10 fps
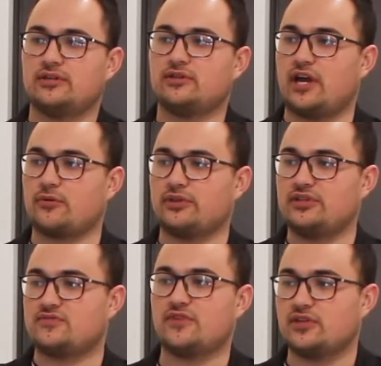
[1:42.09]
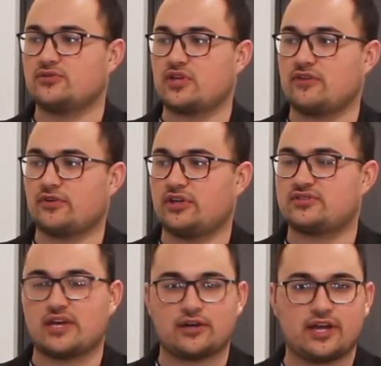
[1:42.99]
I release videos every
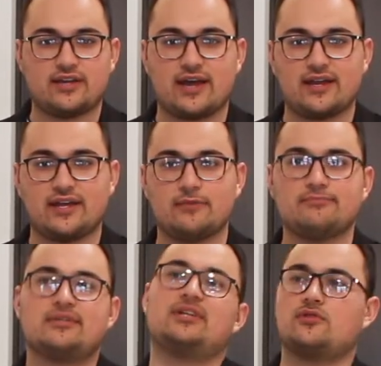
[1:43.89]
Saturday at 9 a.m.